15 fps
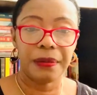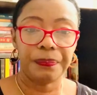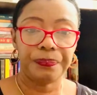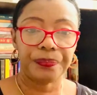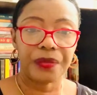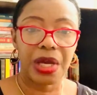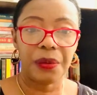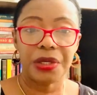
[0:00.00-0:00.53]

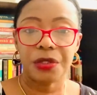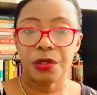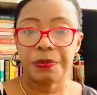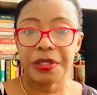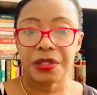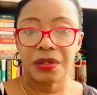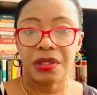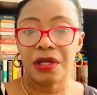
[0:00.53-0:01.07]
I went to a
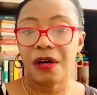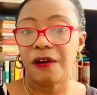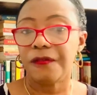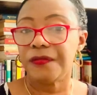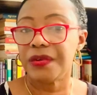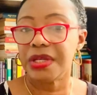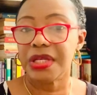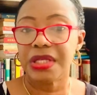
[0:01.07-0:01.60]
particular
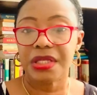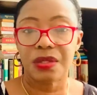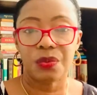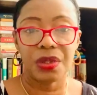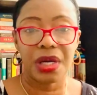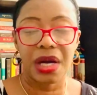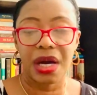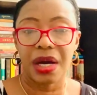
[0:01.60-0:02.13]
office.
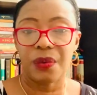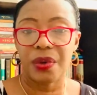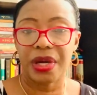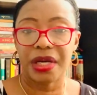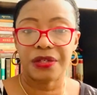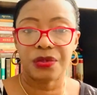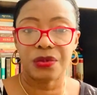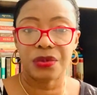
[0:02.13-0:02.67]
We
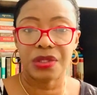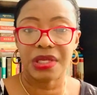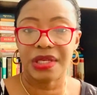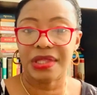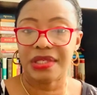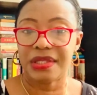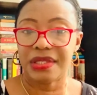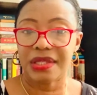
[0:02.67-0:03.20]
had to take
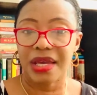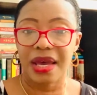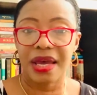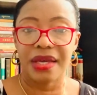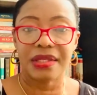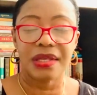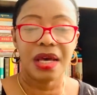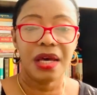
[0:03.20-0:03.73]
the
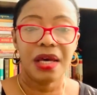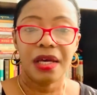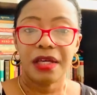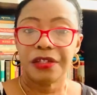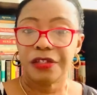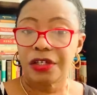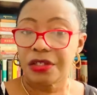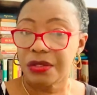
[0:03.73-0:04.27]
stairs
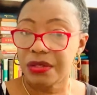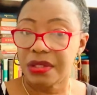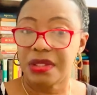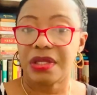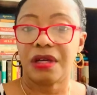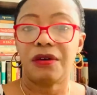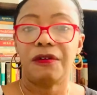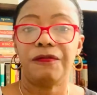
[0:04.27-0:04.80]
just to the
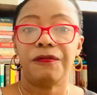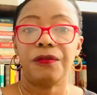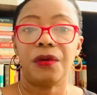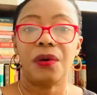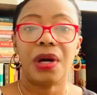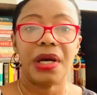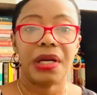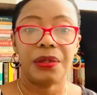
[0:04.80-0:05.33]
2nd
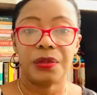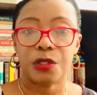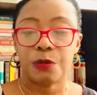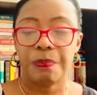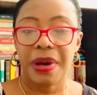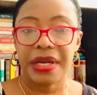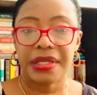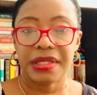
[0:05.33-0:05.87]
floor, and I was
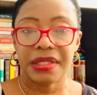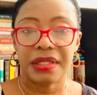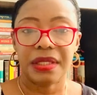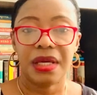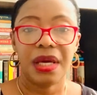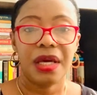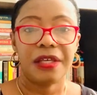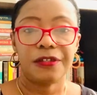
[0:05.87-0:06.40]
panting.
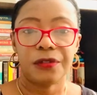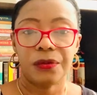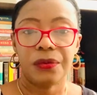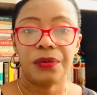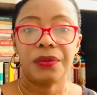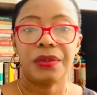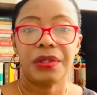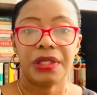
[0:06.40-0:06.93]

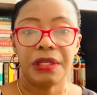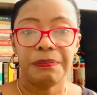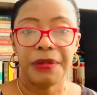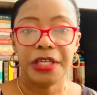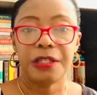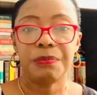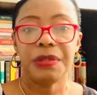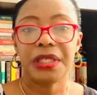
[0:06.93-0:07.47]
So it
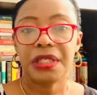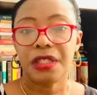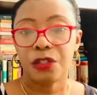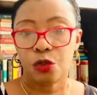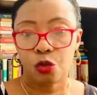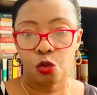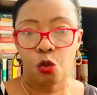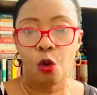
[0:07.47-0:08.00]
made me
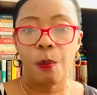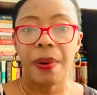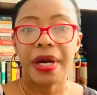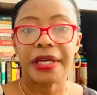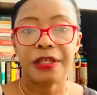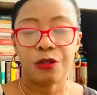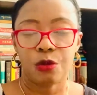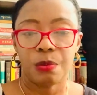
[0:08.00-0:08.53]
to go
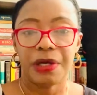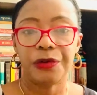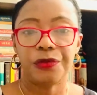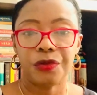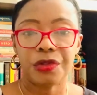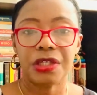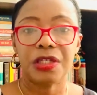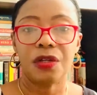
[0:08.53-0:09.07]
back into my
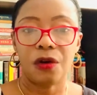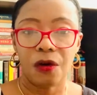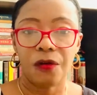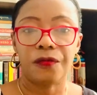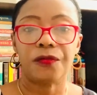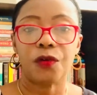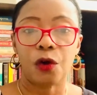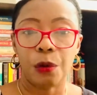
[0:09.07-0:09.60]
routine
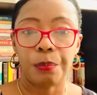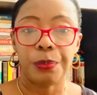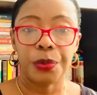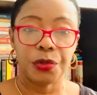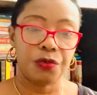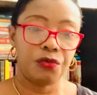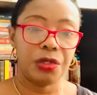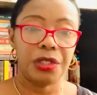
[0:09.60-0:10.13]
of
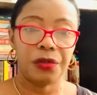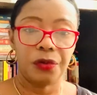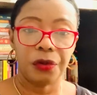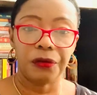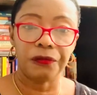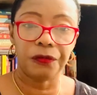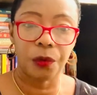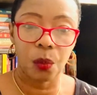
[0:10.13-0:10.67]
compulsorily
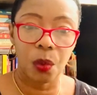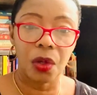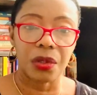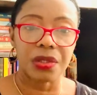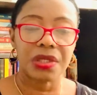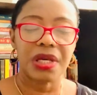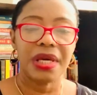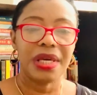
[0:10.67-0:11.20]
going for
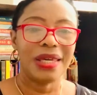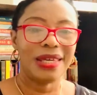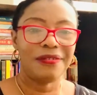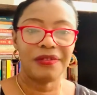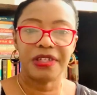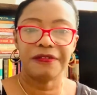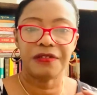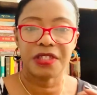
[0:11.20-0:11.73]
walks,
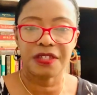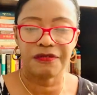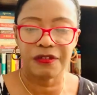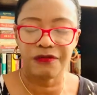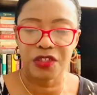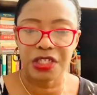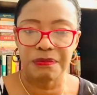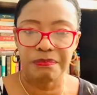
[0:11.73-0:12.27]
even if it's
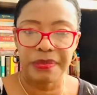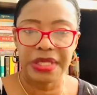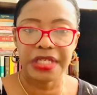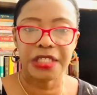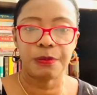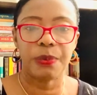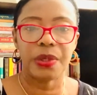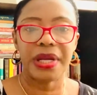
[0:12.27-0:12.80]
15
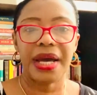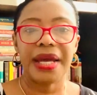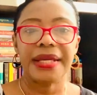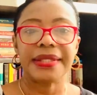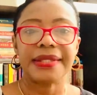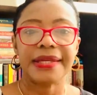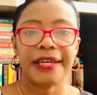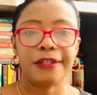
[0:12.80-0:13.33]
minutes. But I
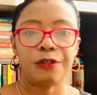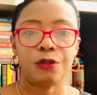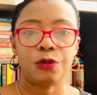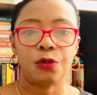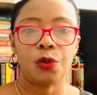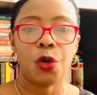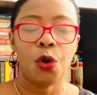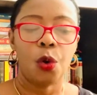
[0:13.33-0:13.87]
tend
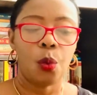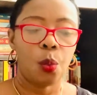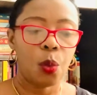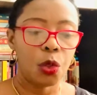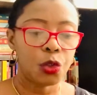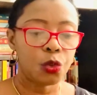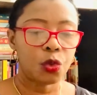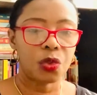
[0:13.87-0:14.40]
to
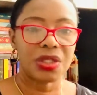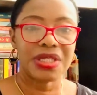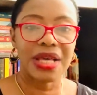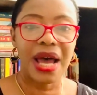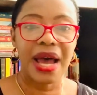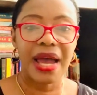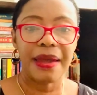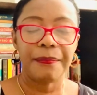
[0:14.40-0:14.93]
want to time,